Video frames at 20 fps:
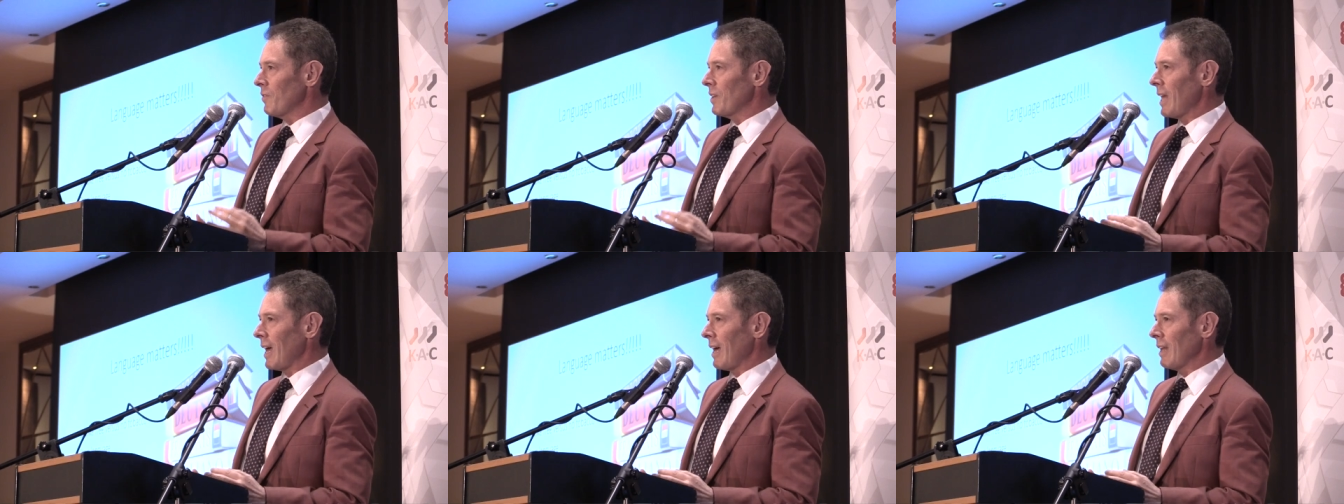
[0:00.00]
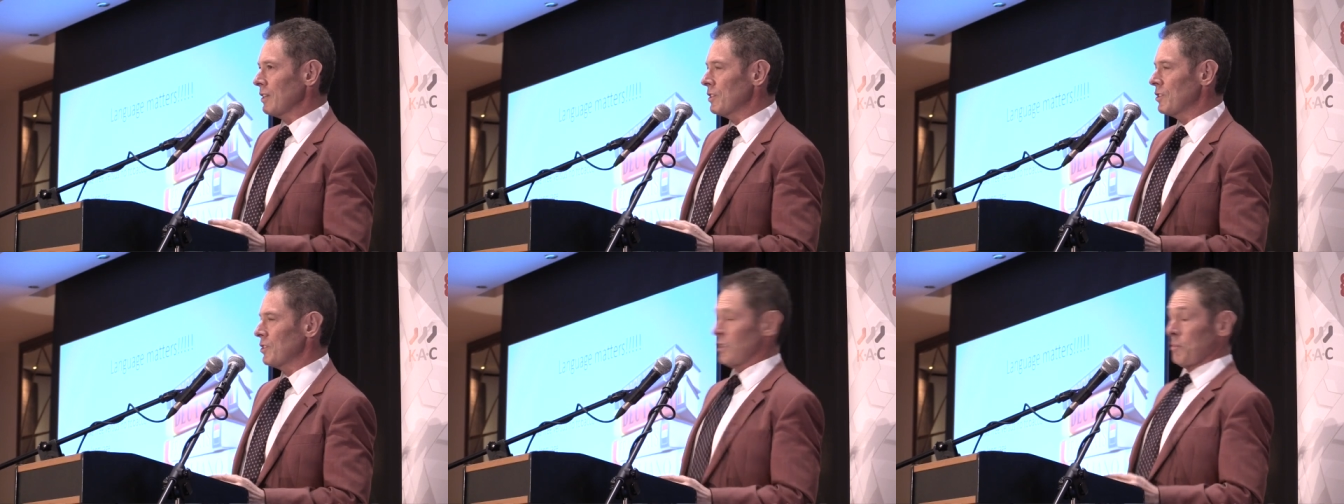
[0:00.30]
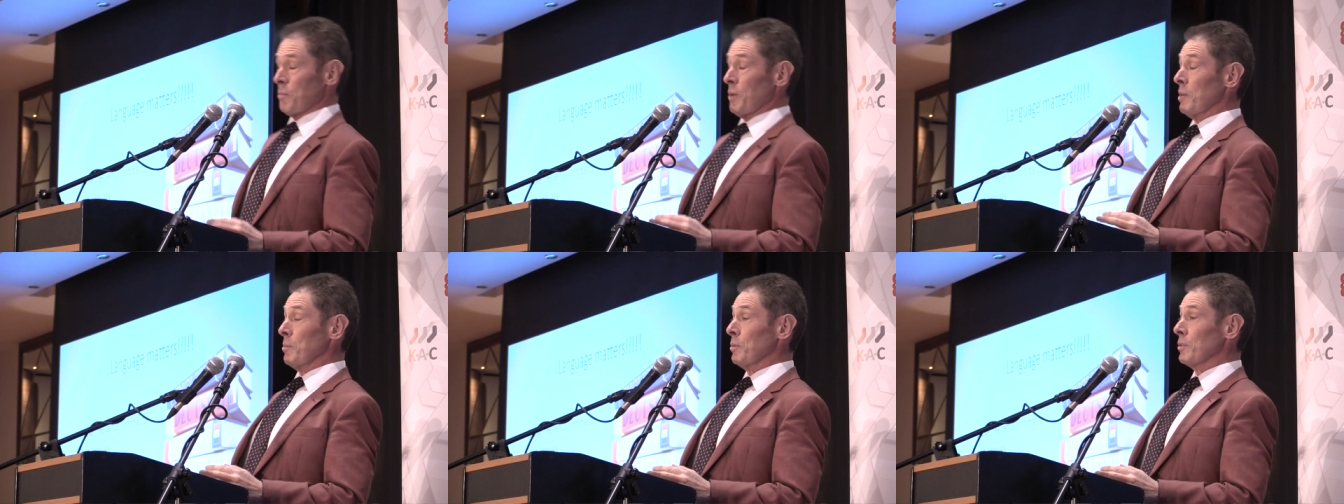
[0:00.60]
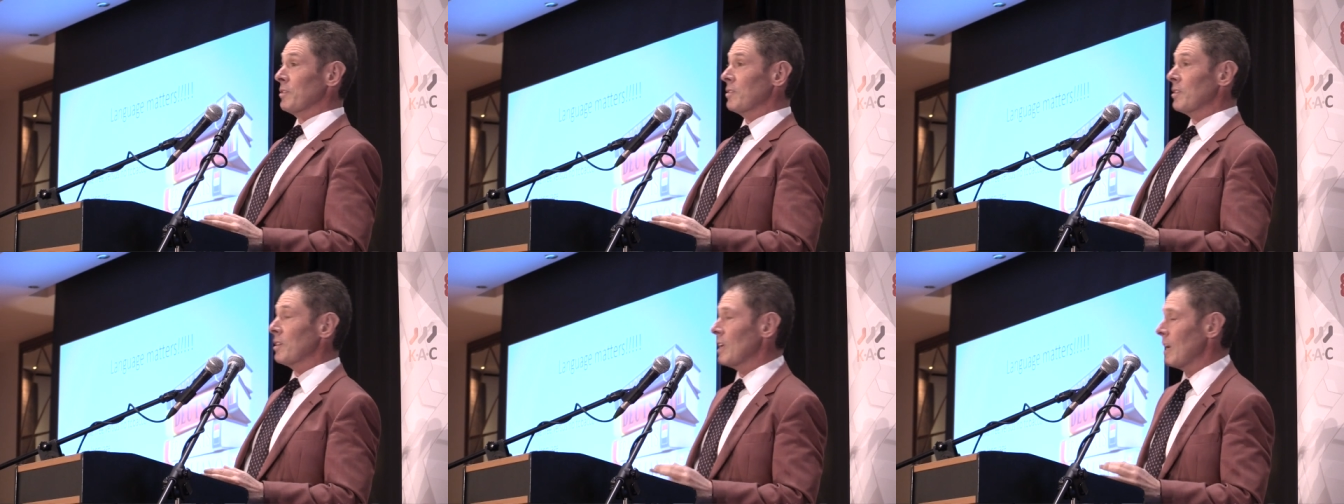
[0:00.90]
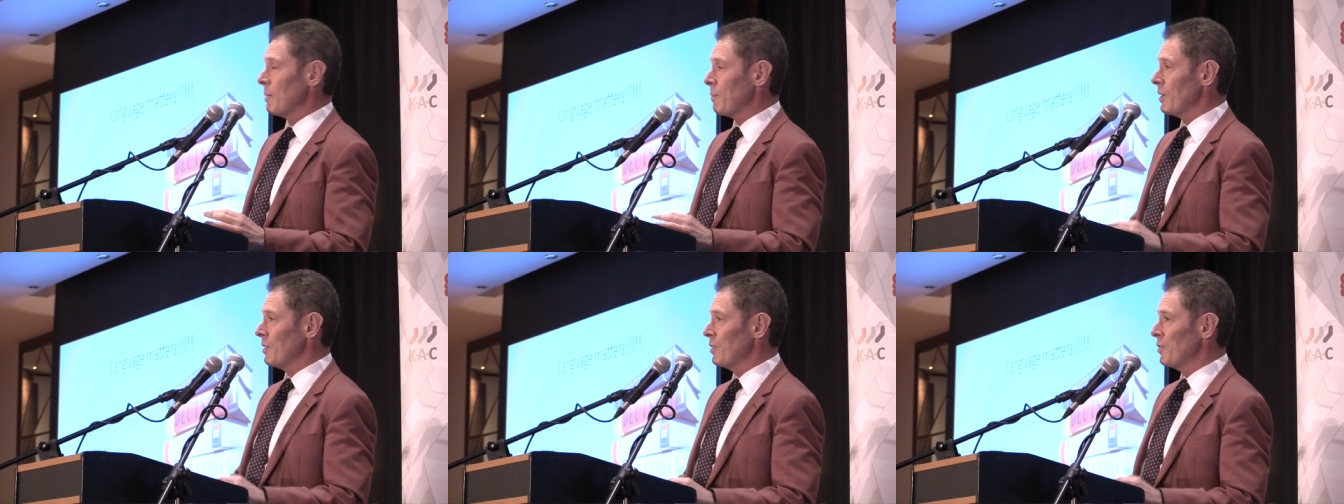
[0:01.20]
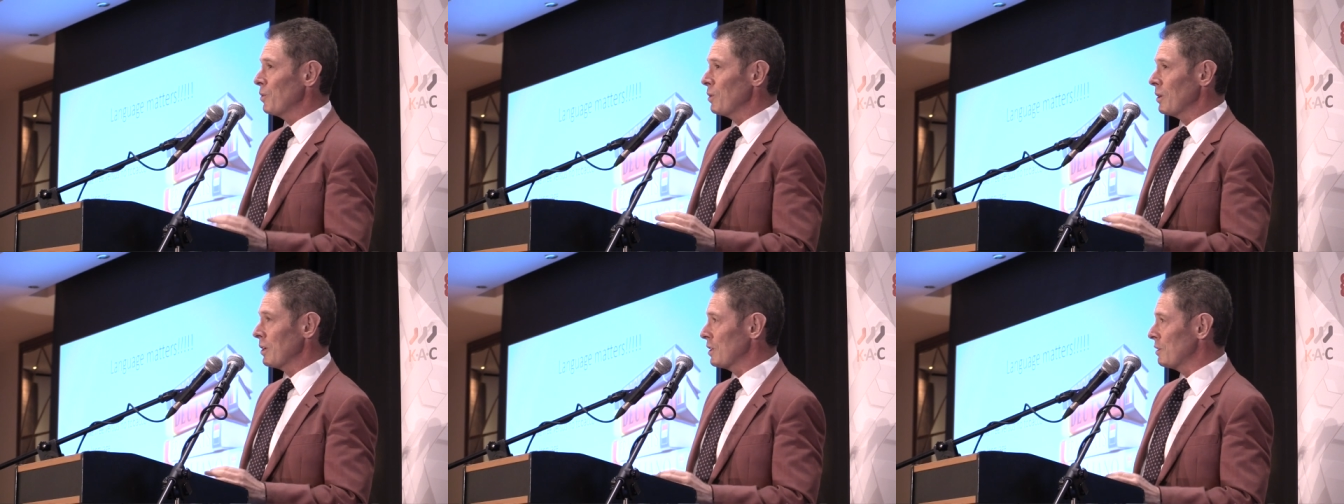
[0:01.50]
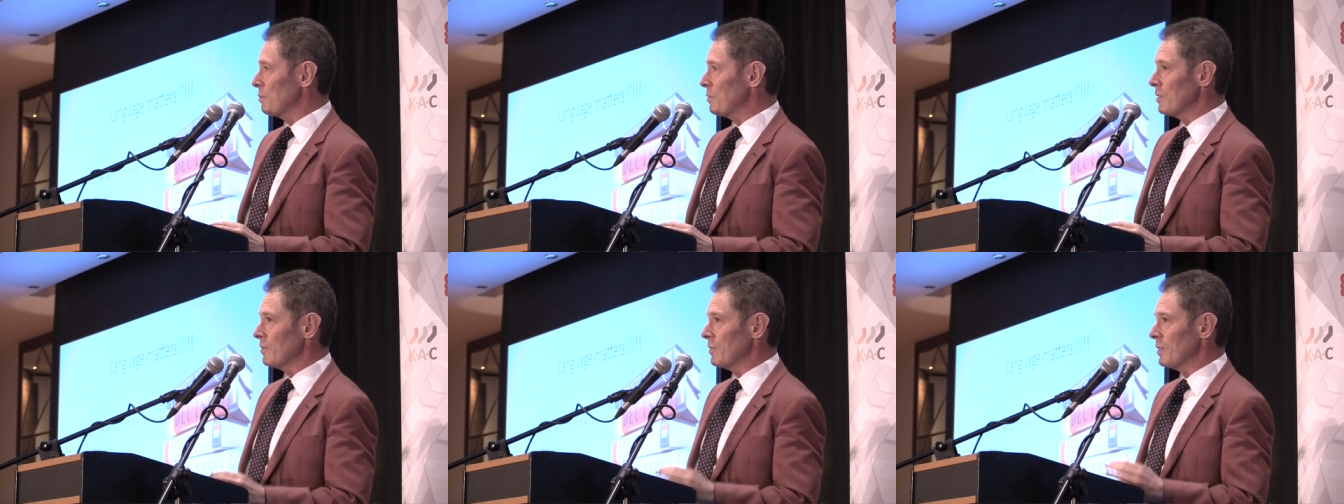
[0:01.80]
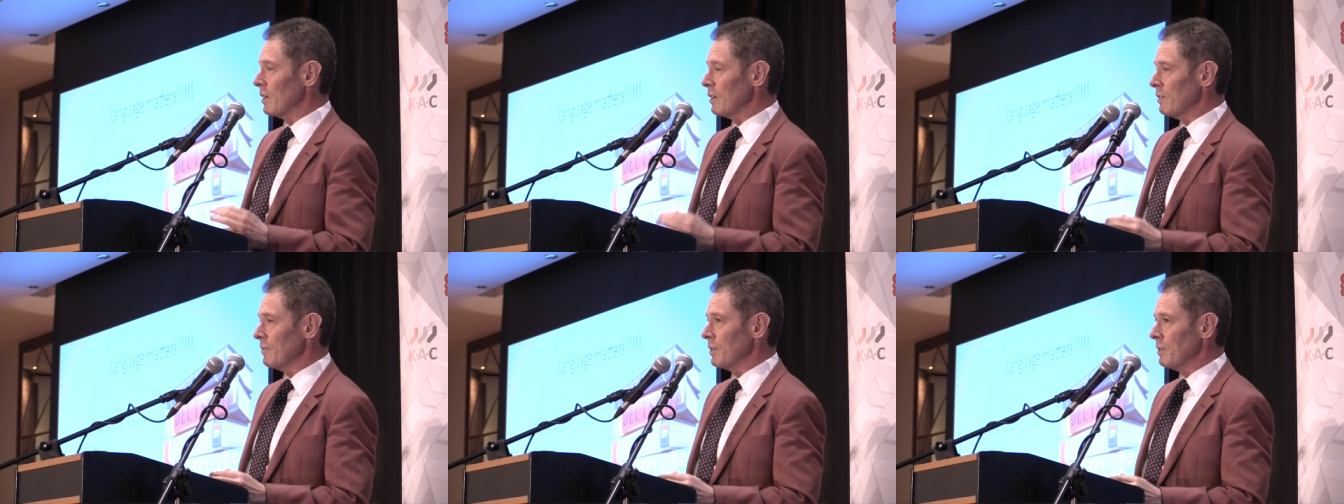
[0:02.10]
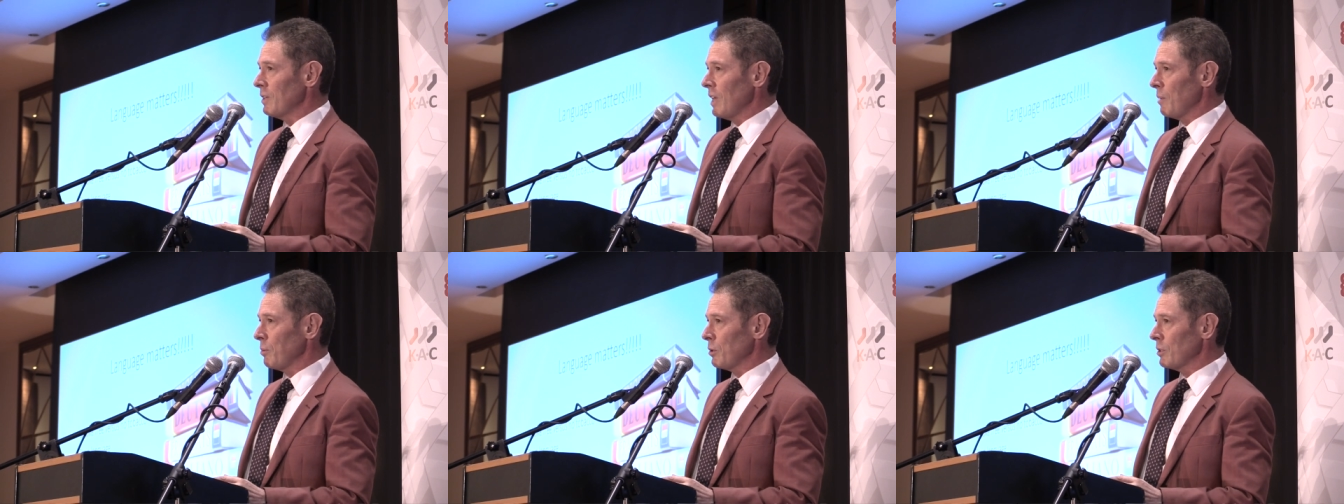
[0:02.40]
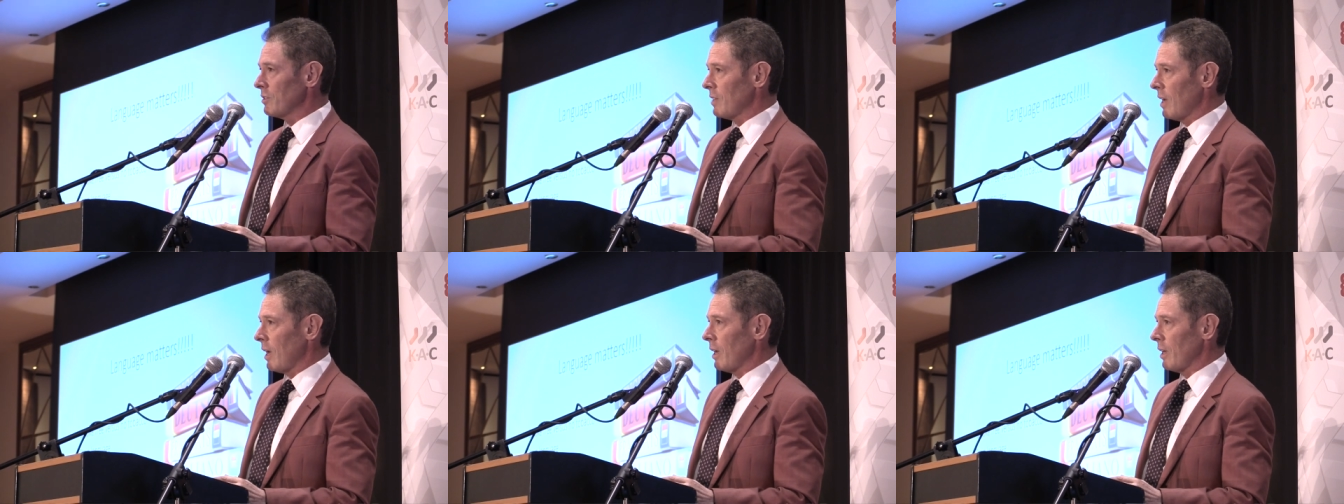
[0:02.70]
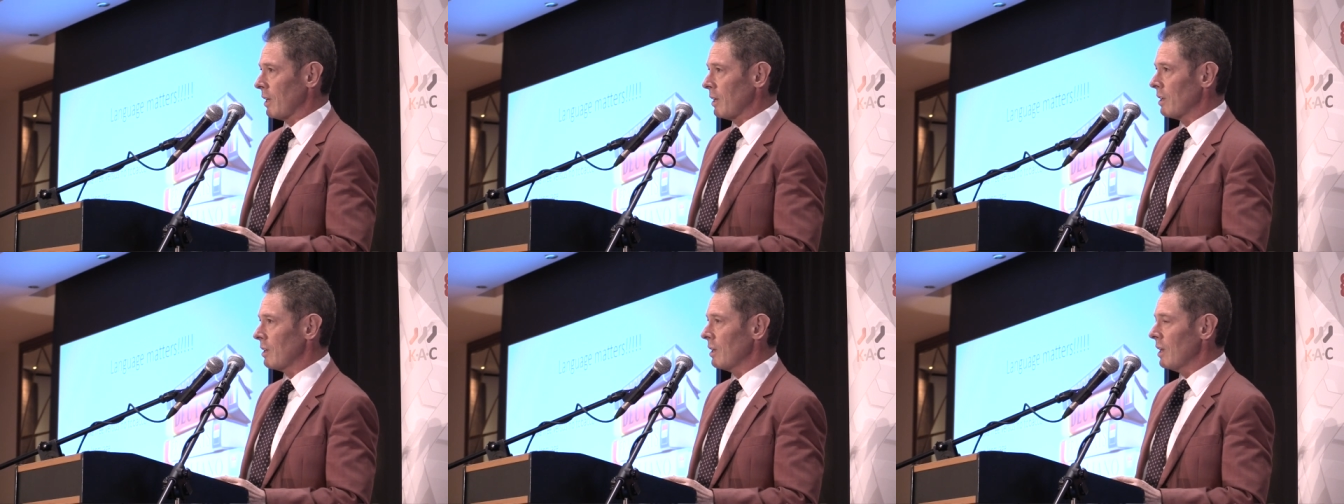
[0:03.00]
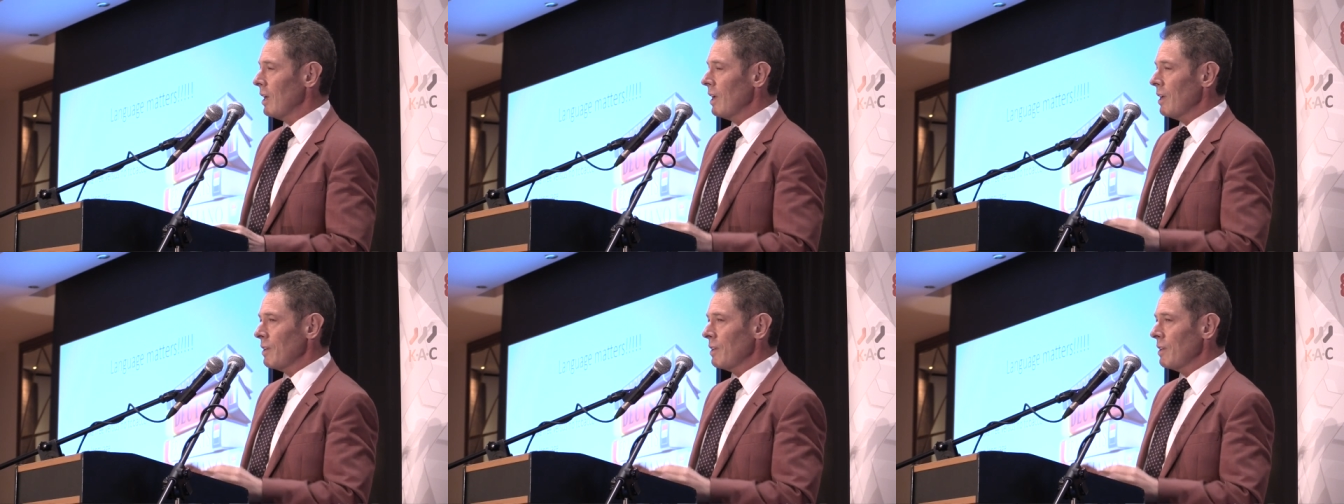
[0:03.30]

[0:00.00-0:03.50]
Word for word: analogies, people sit up and do a little bit of a, of a double take.